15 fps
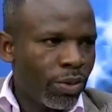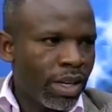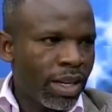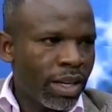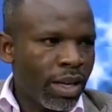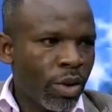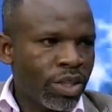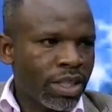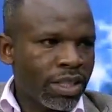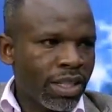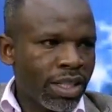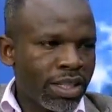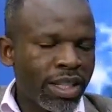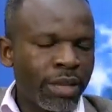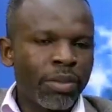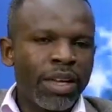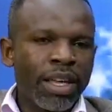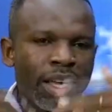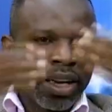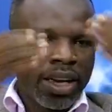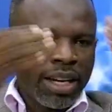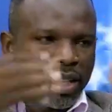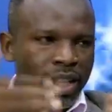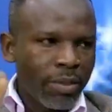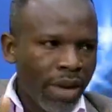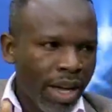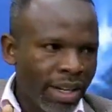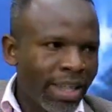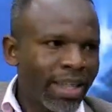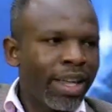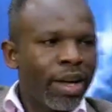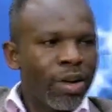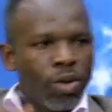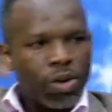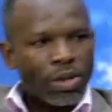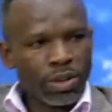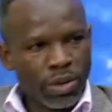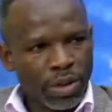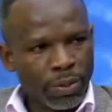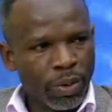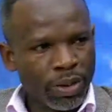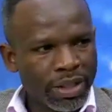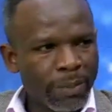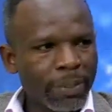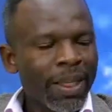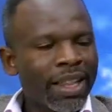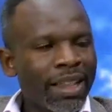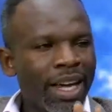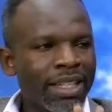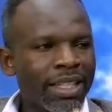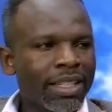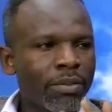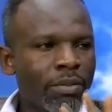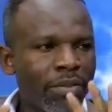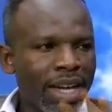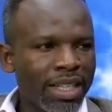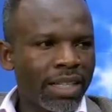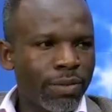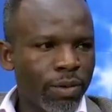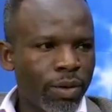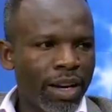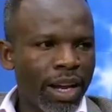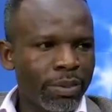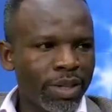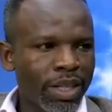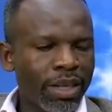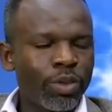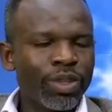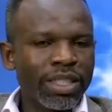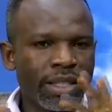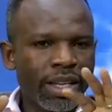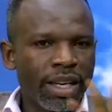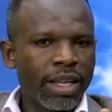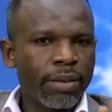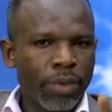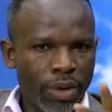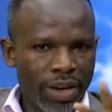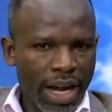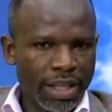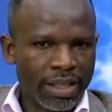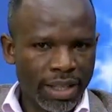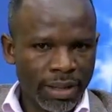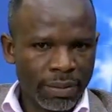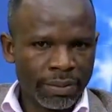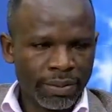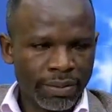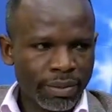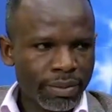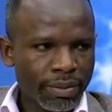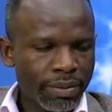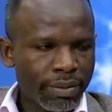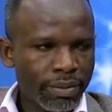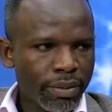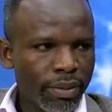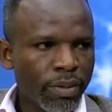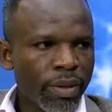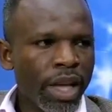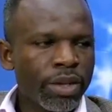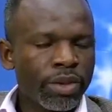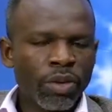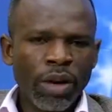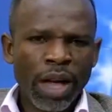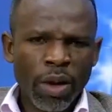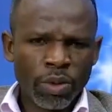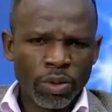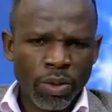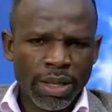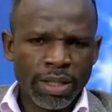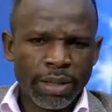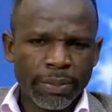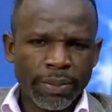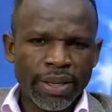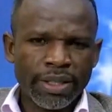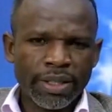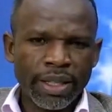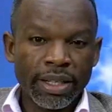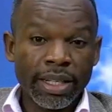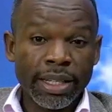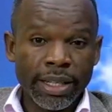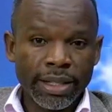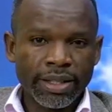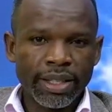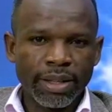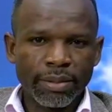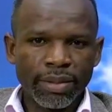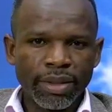auction system, get the money, goes to Roadport. That is massive corruption, which is killing production. So I would want the president and his team